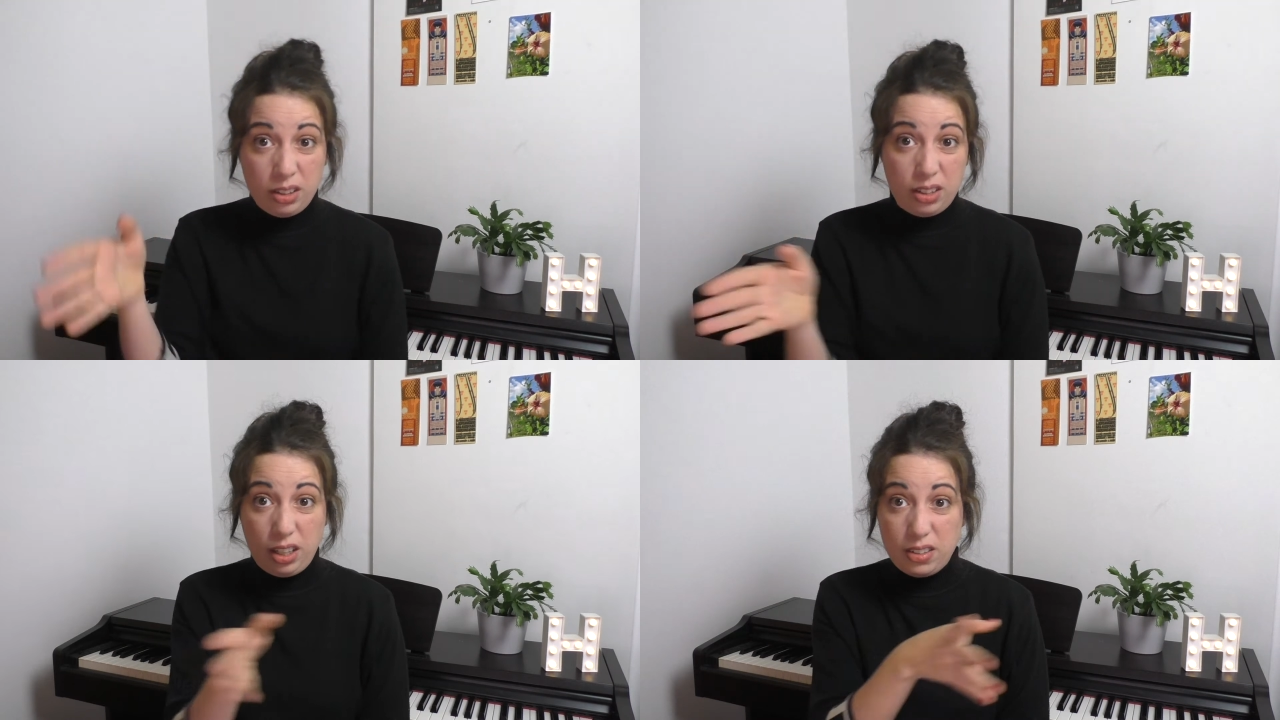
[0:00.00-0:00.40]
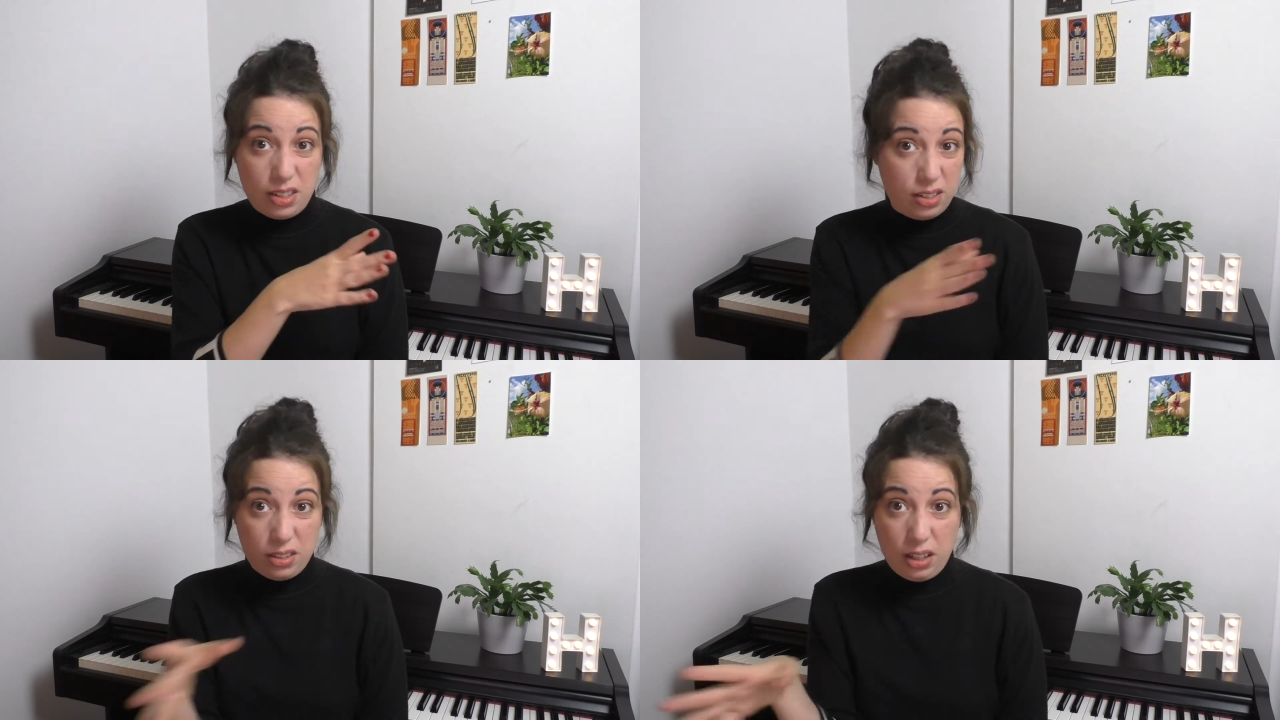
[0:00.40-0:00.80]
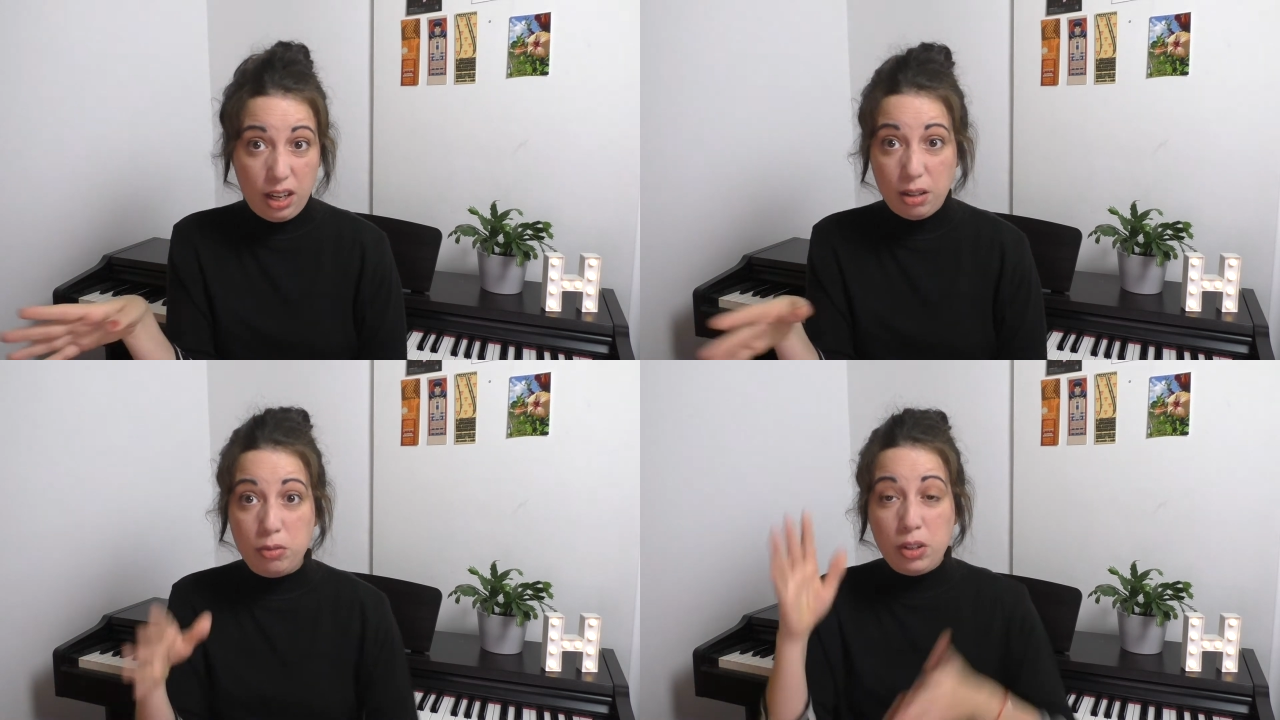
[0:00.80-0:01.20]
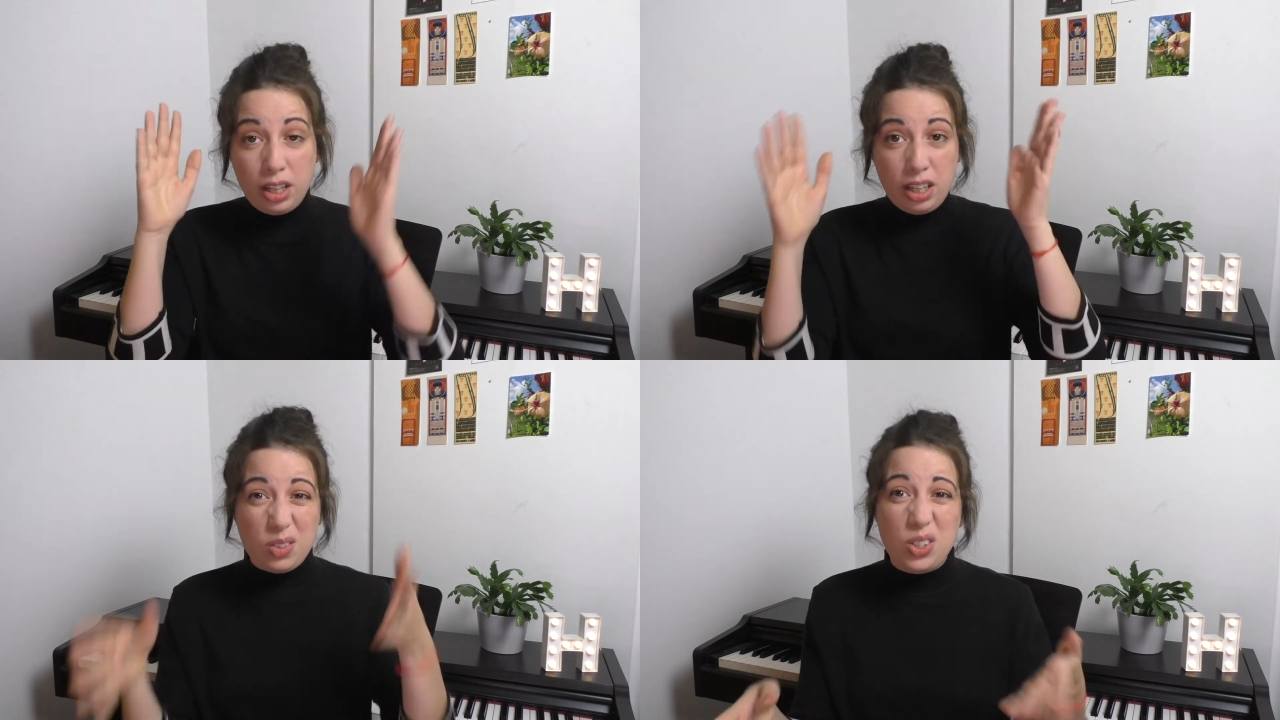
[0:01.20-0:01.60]
This is enough.
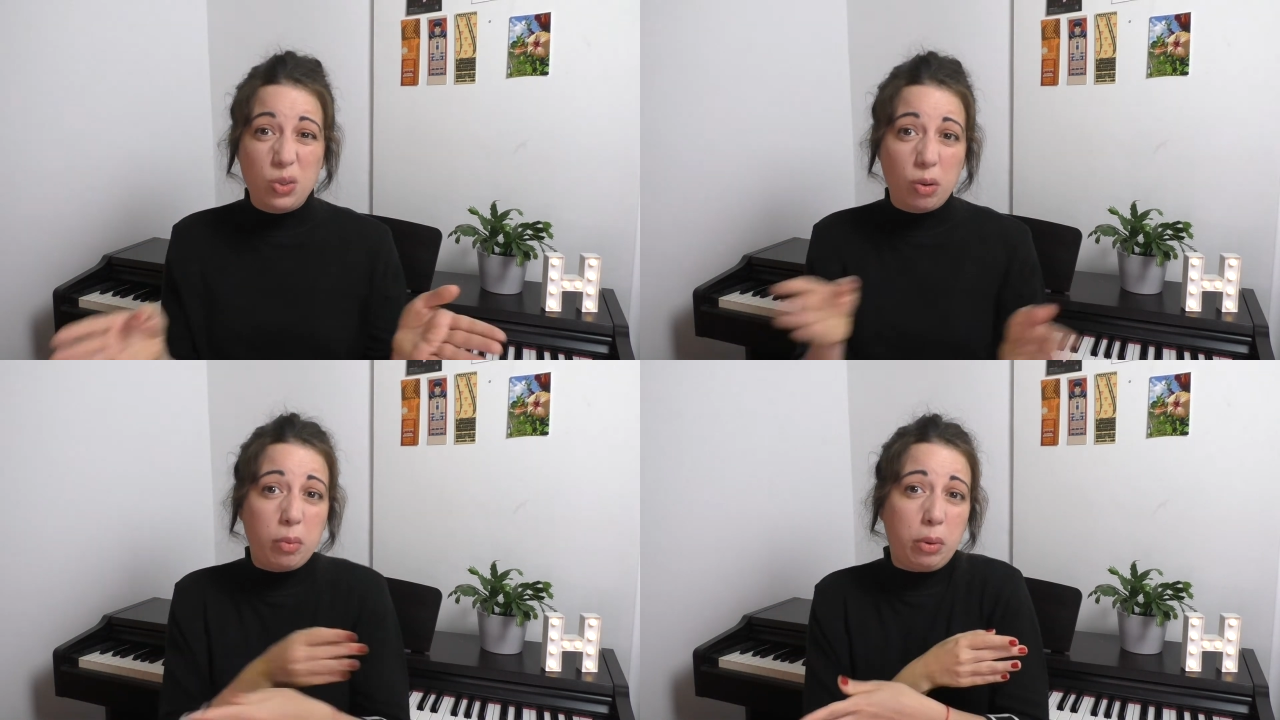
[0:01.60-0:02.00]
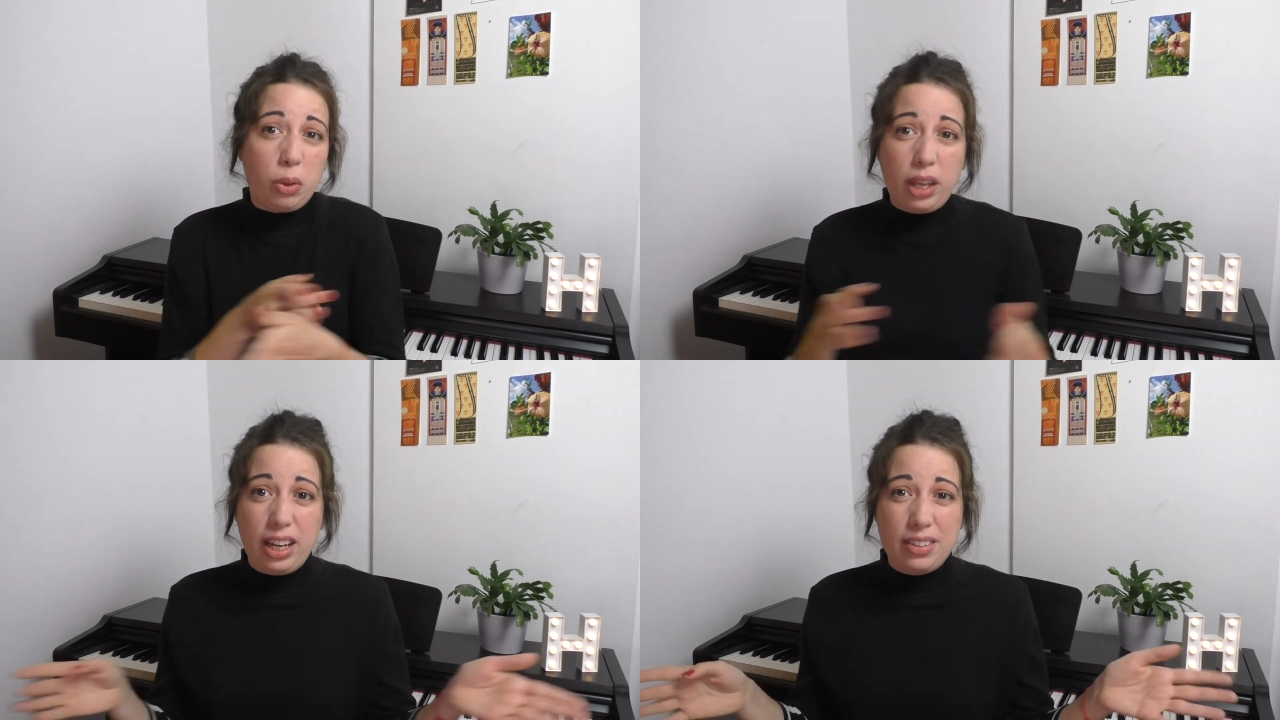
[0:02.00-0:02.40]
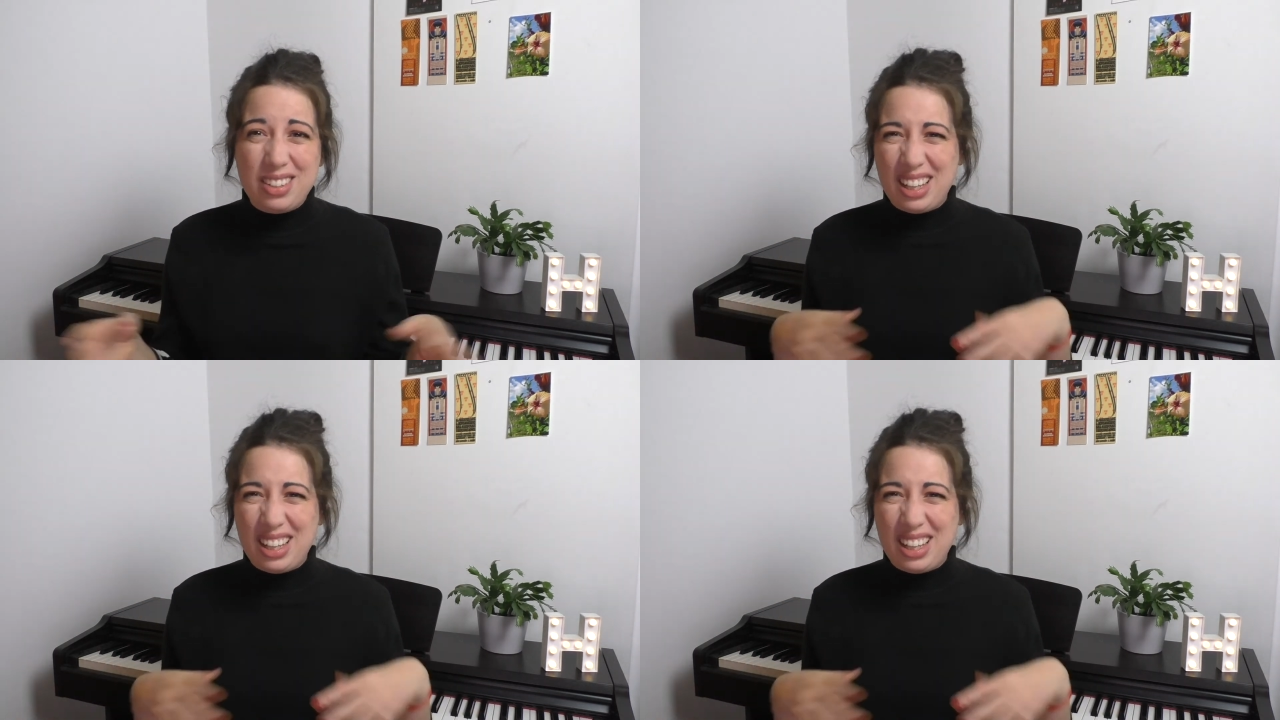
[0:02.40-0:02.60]
If you do it with both hands,